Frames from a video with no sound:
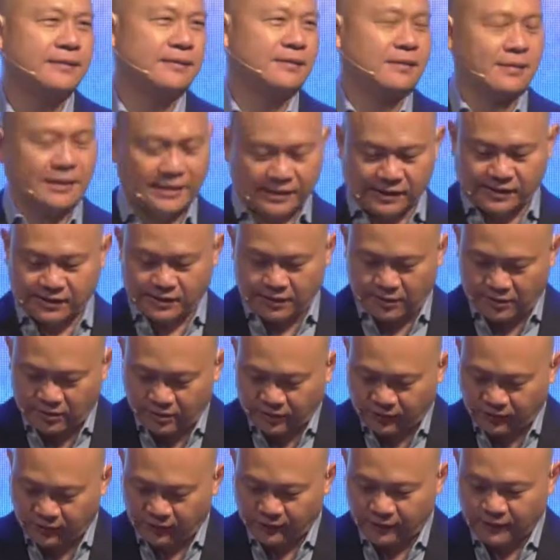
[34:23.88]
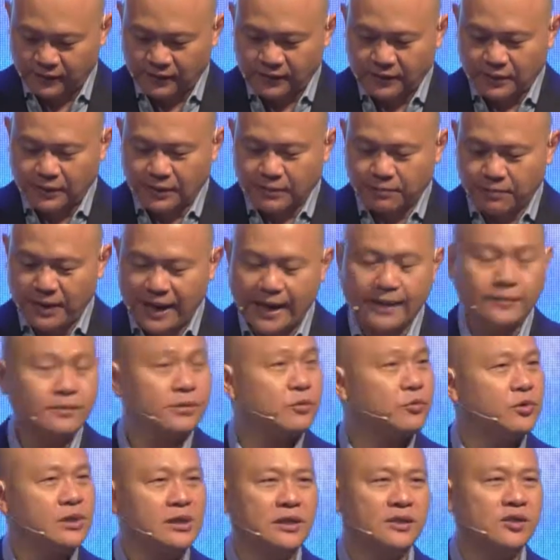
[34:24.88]
as sinners by the
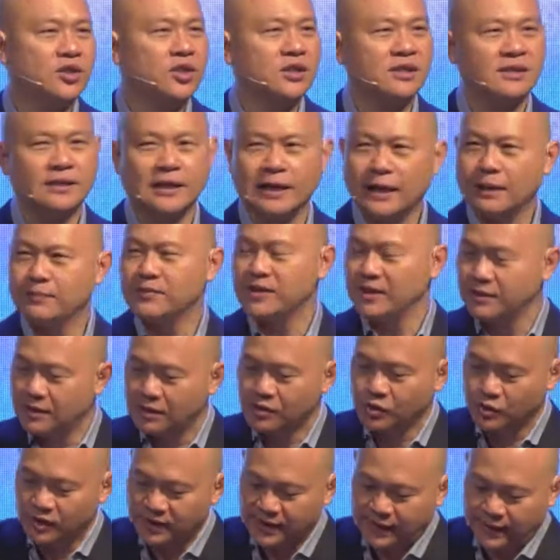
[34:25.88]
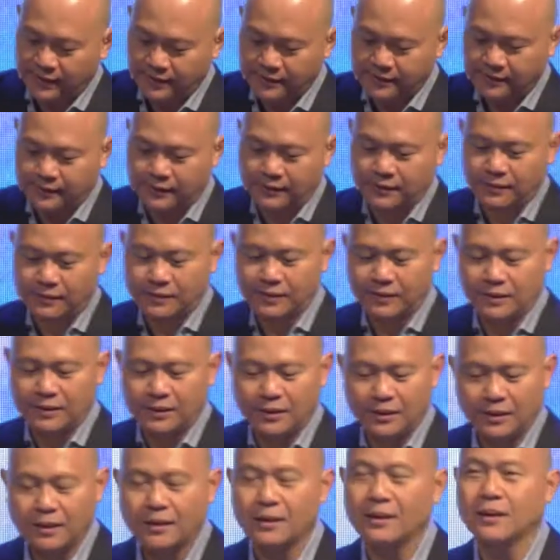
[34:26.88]
religious types in their society.
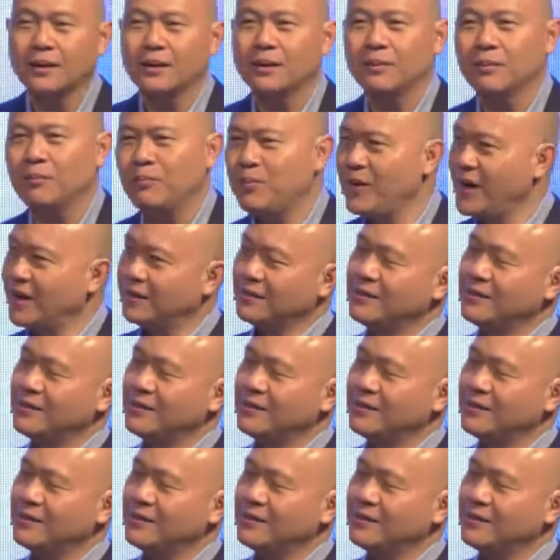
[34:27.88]
But the